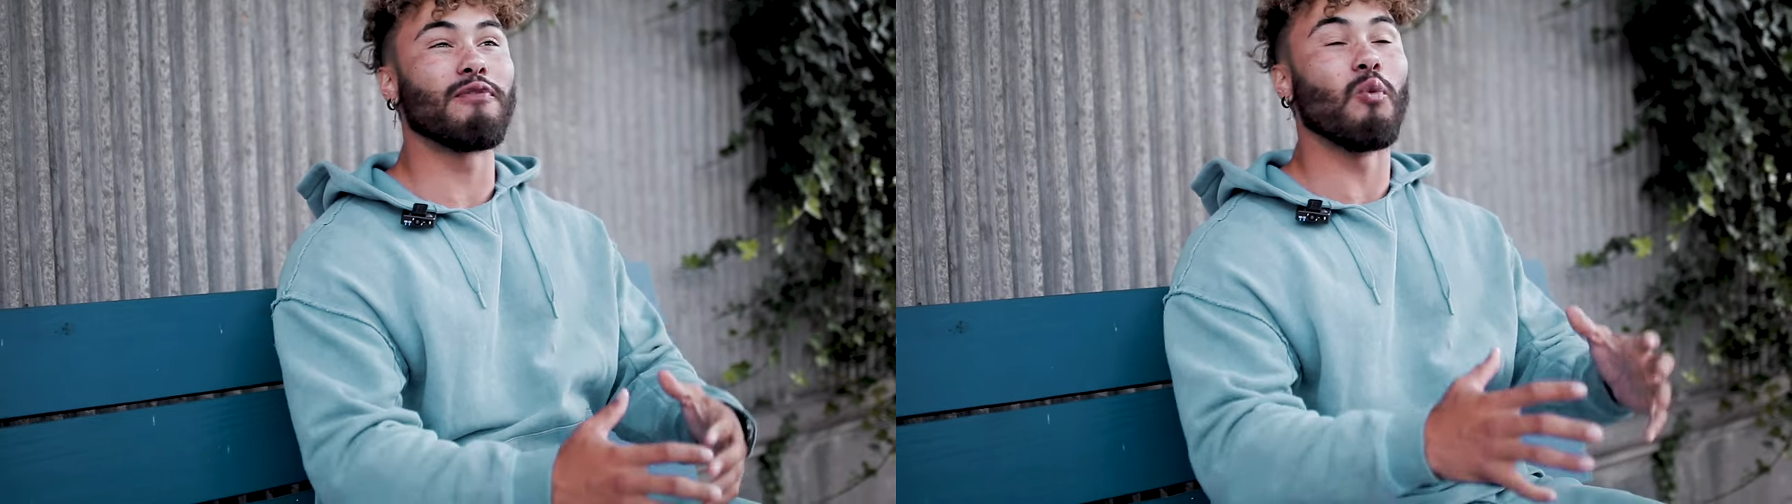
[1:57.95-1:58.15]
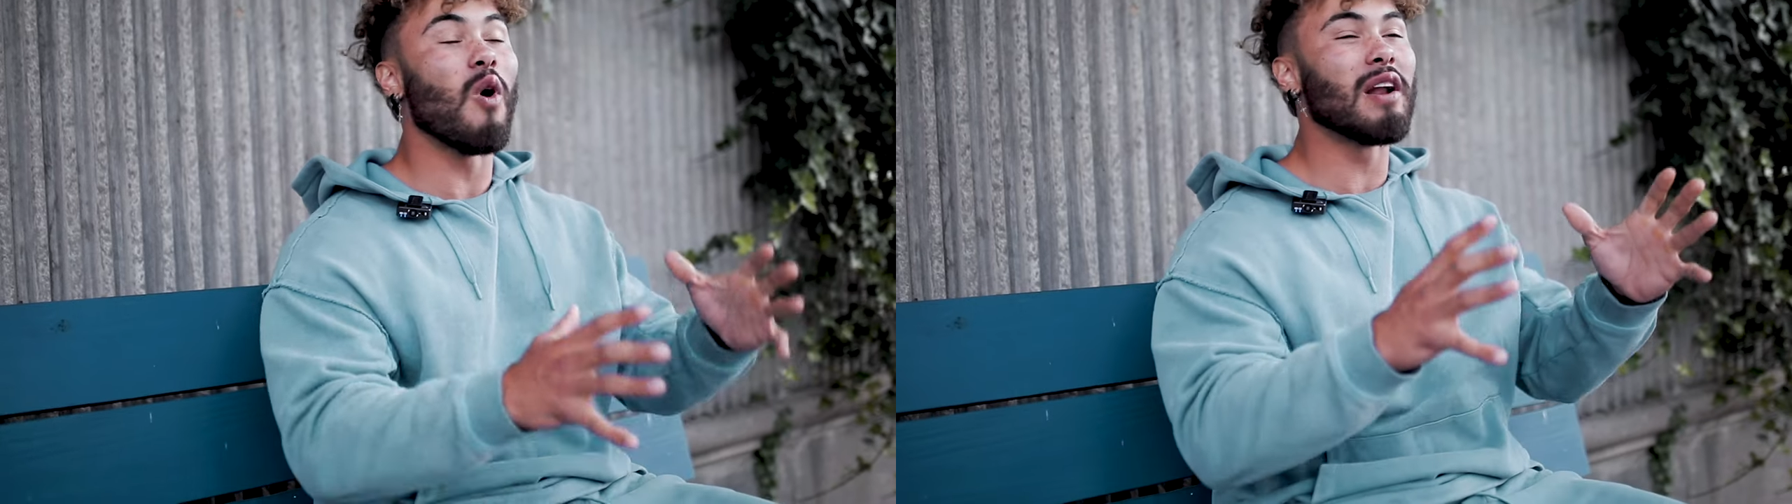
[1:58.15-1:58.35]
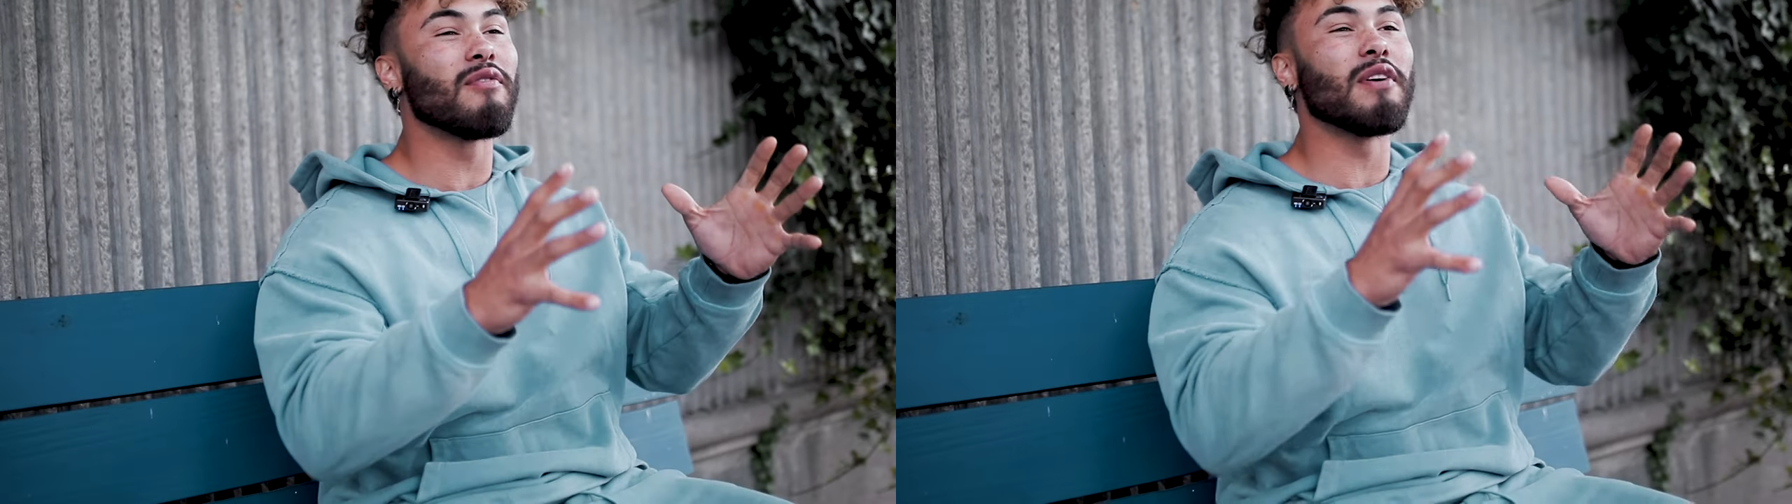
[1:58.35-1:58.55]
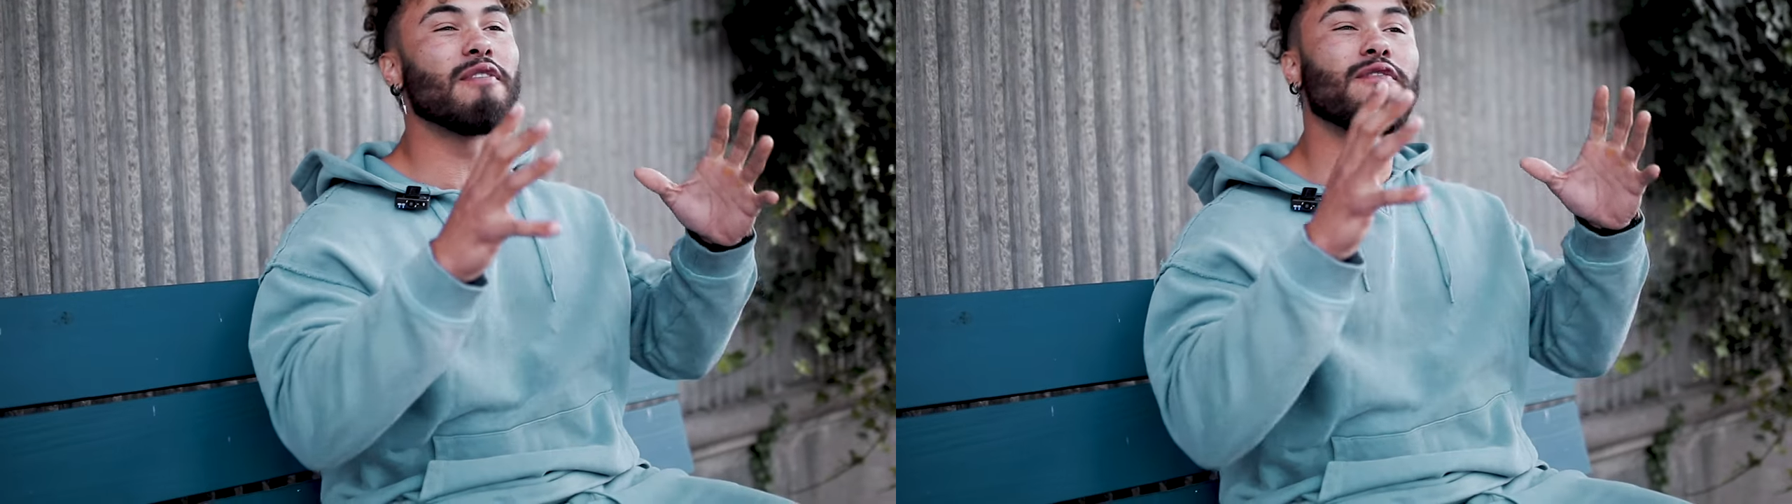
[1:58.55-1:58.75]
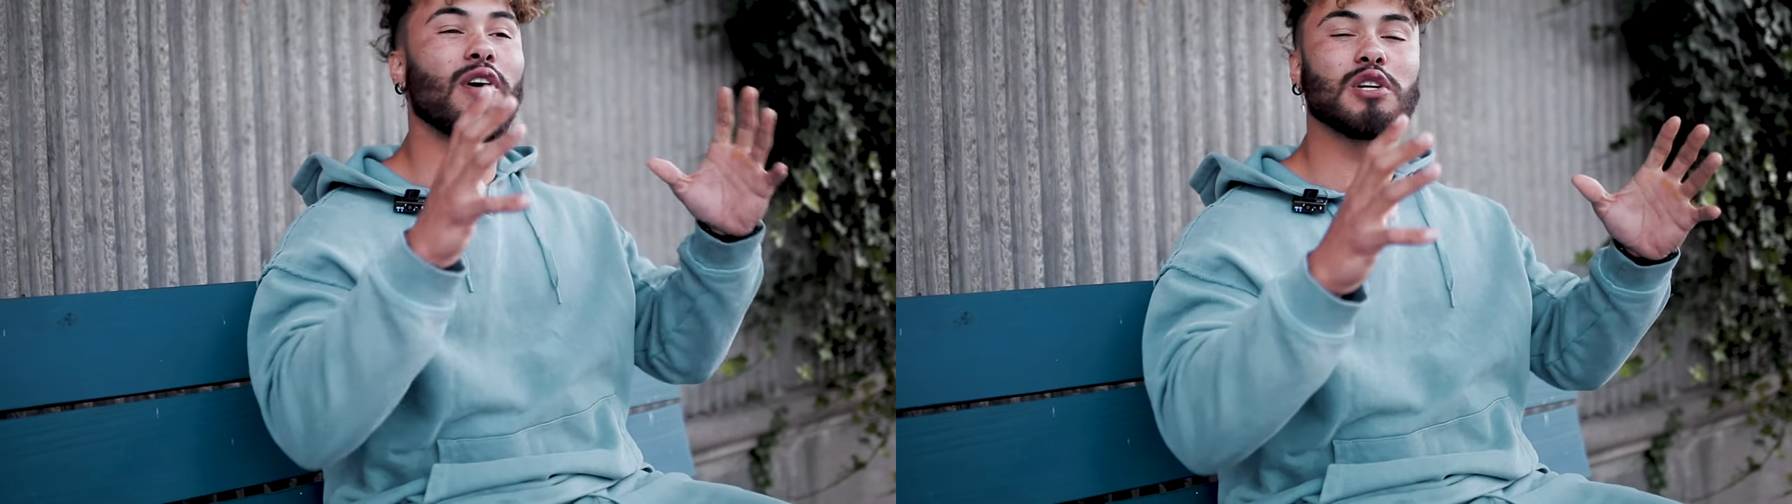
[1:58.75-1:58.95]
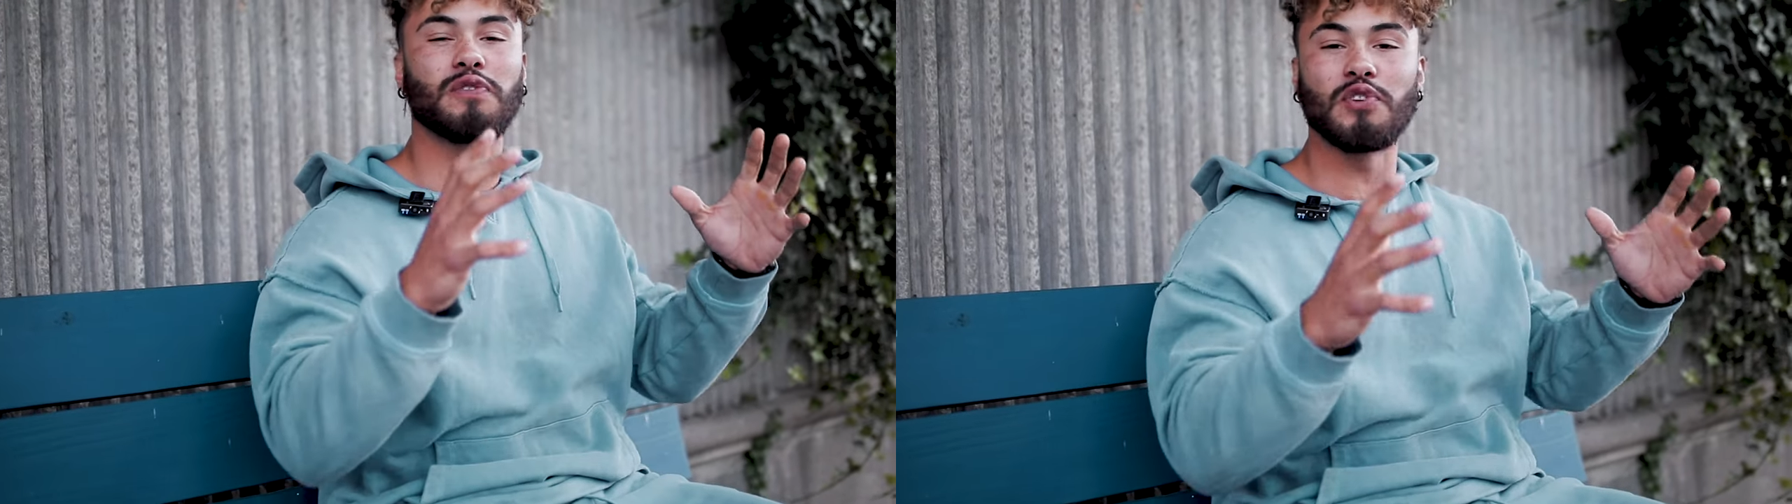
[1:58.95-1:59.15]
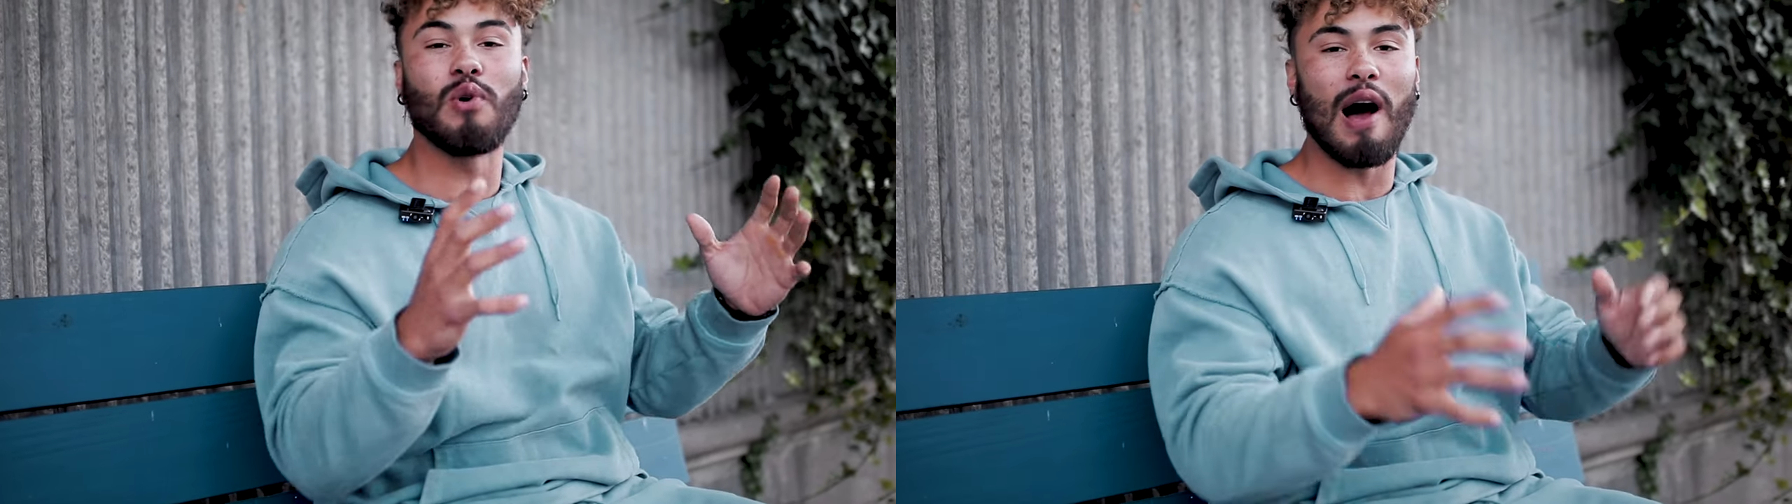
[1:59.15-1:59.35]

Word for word: one of the first few